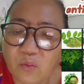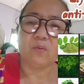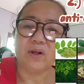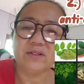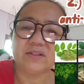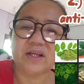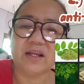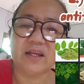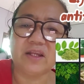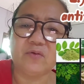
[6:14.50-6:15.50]
One
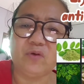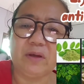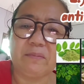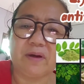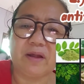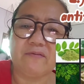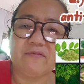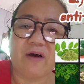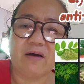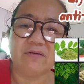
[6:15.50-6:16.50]
study in women
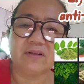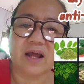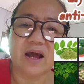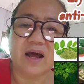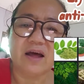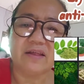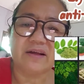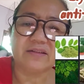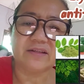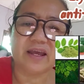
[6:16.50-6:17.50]
found
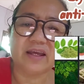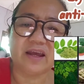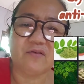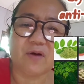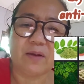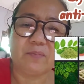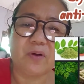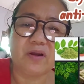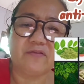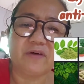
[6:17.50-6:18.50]
that taking
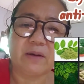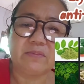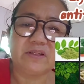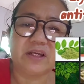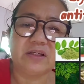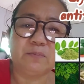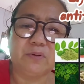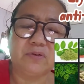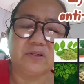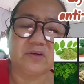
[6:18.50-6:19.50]
1.5
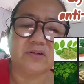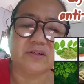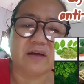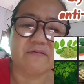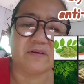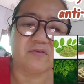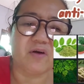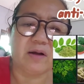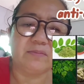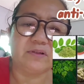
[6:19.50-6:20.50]
teaspoons or 7
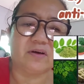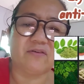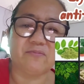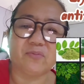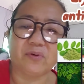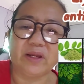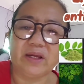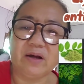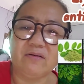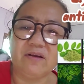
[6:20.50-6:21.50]
grams of
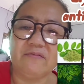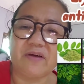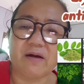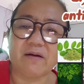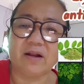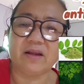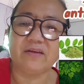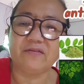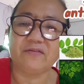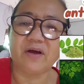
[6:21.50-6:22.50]
Moringa oleifera
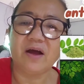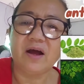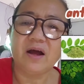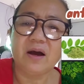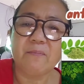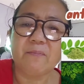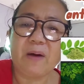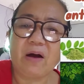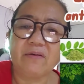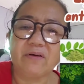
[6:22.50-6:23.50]
leaf
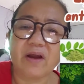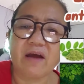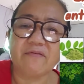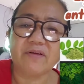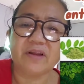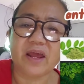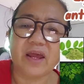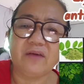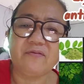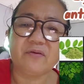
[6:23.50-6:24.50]
powder every
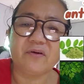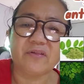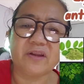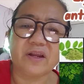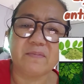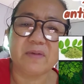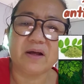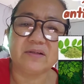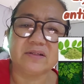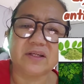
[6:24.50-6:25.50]
day for 3
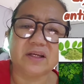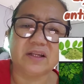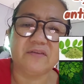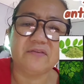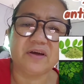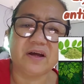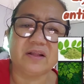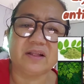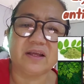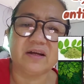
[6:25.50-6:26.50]
months
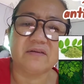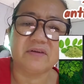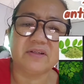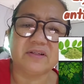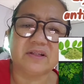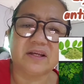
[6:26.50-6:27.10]
significantly increased